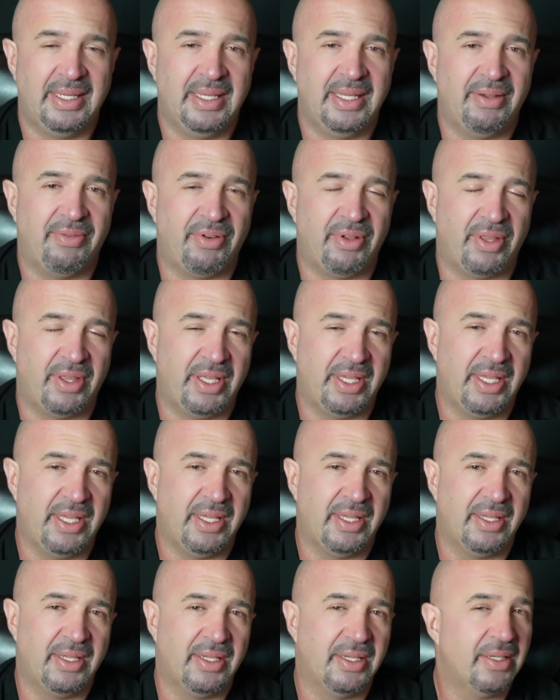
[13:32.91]
If you're
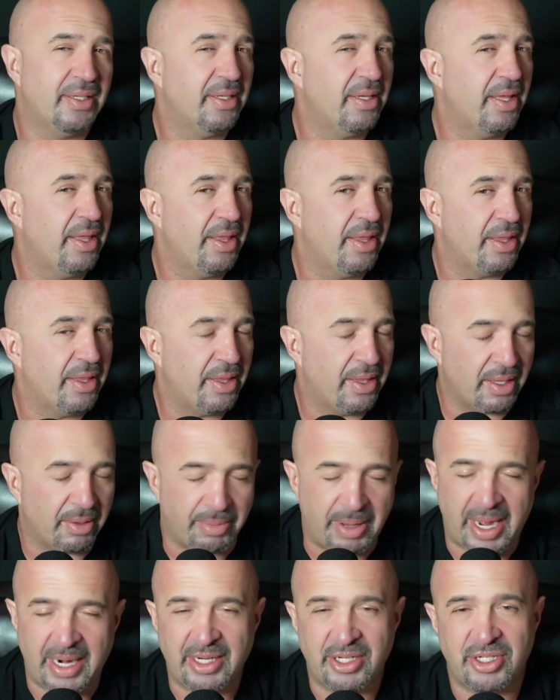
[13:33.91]
thinking the
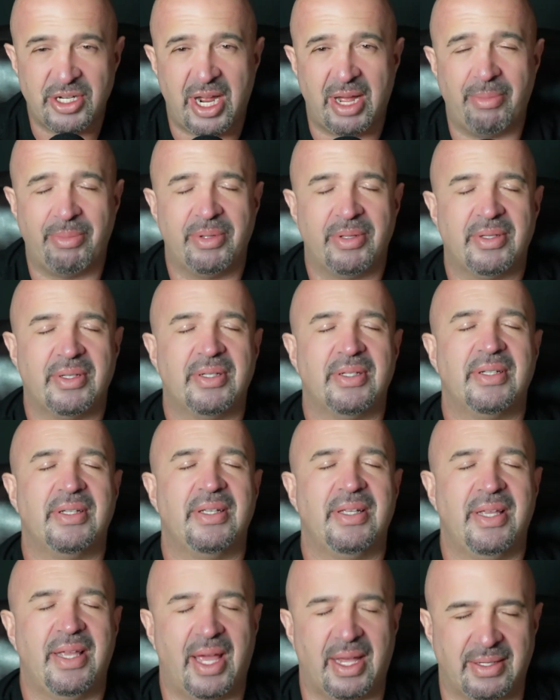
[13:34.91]
body shop,
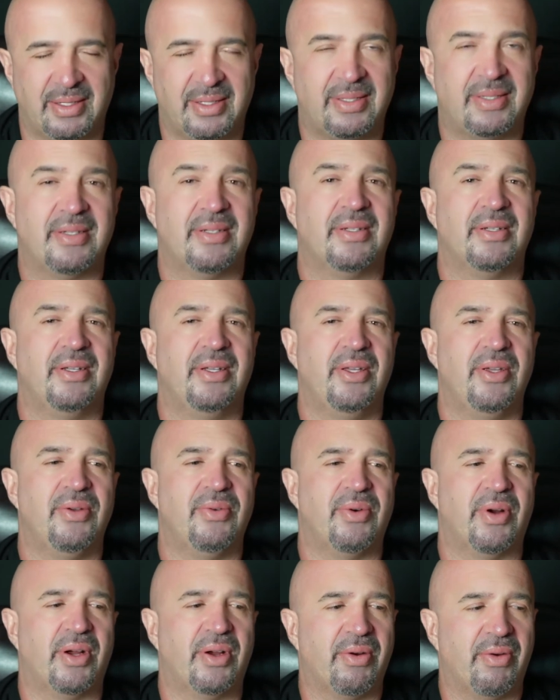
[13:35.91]
yes,
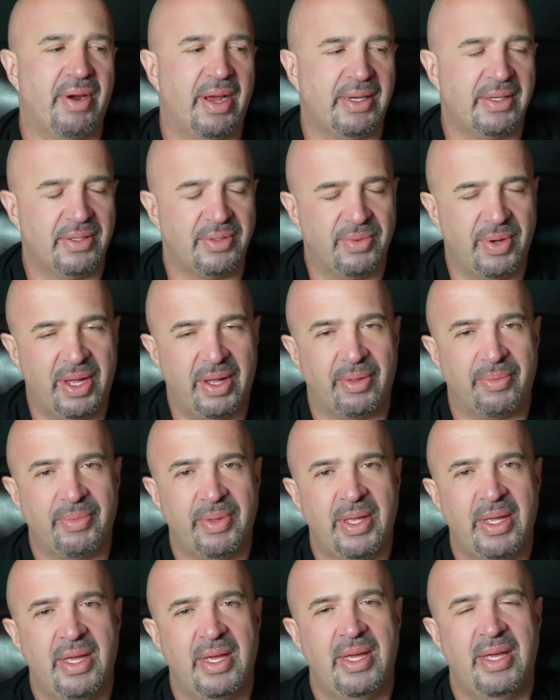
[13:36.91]
you are correct as well.
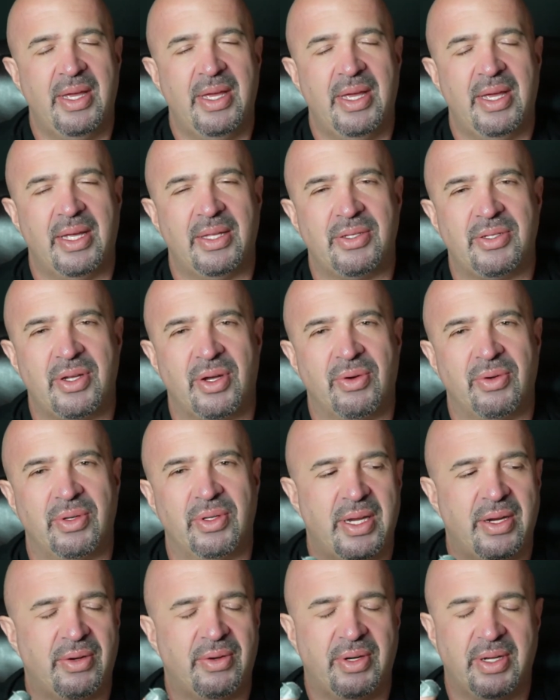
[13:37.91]
And so
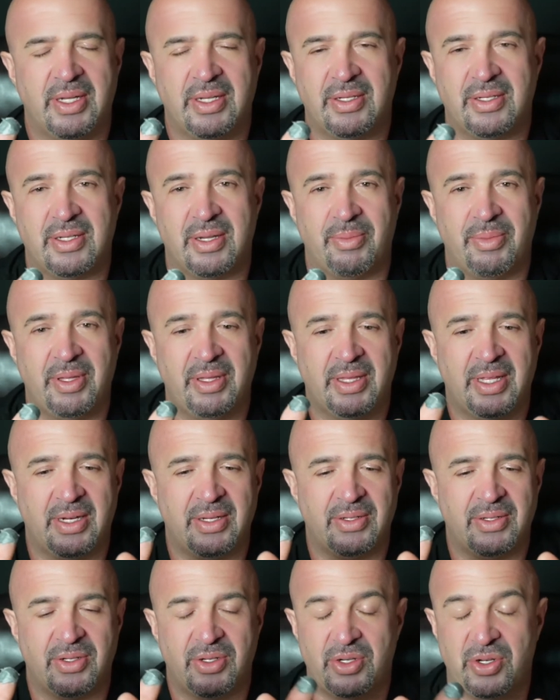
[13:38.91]
here is something that
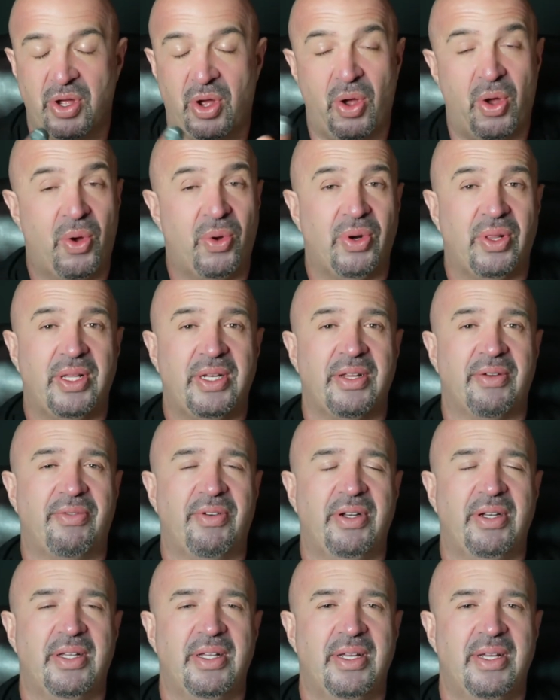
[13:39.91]
is totally
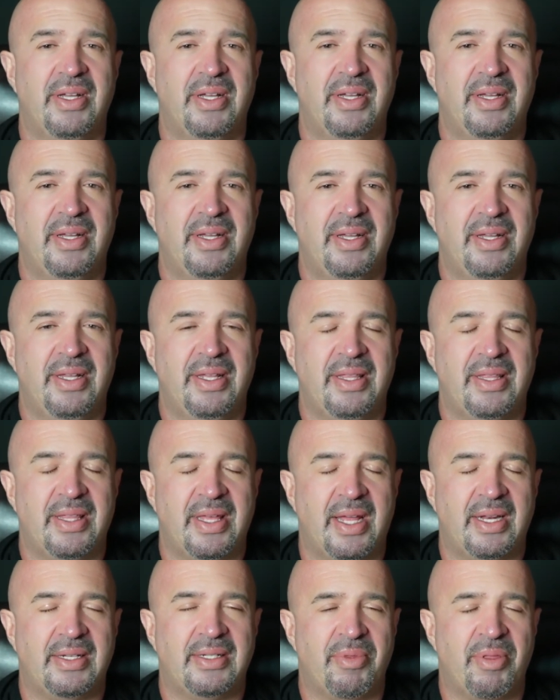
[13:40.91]
different
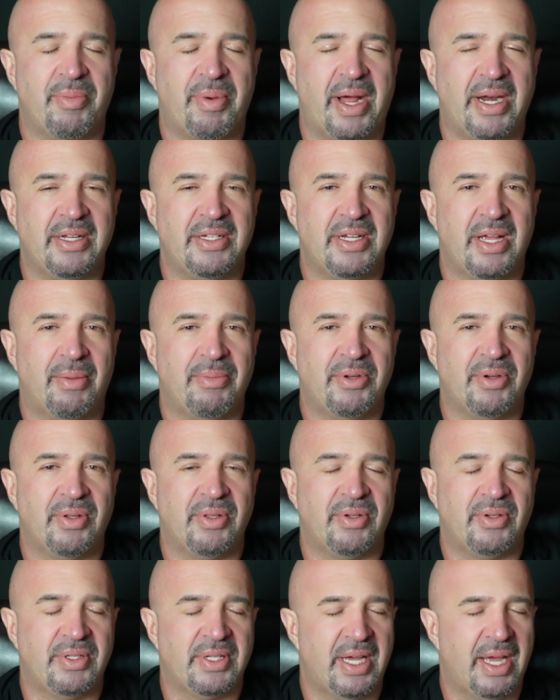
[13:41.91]
that the body shop during
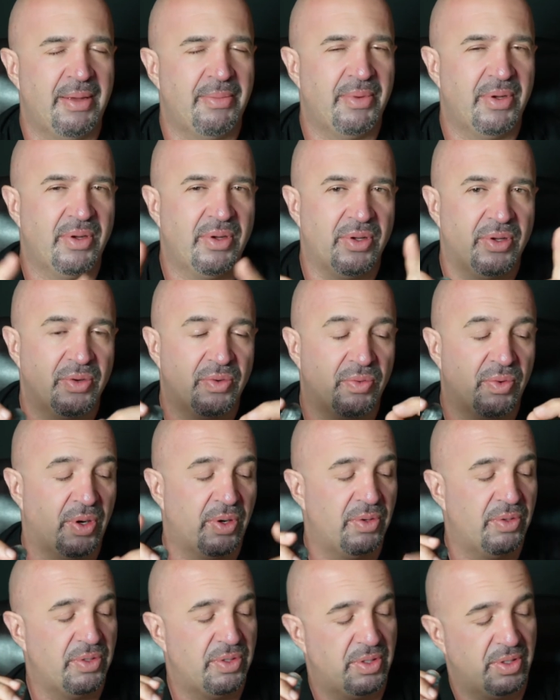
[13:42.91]
their time
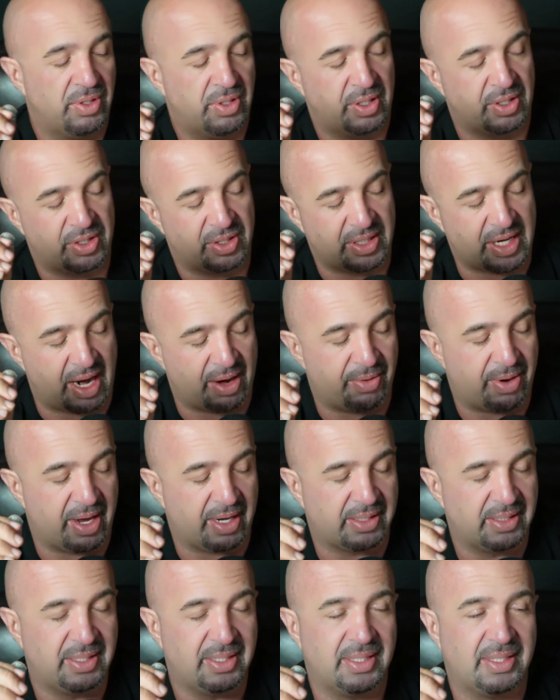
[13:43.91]
rose and
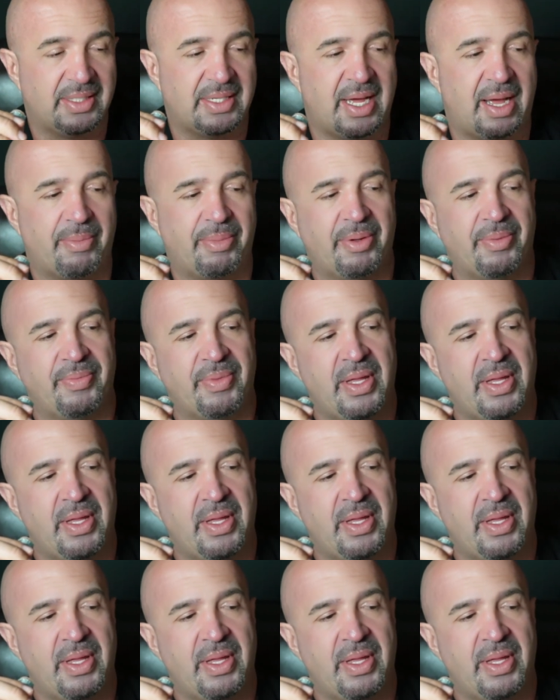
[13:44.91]
skyrocketed to the top.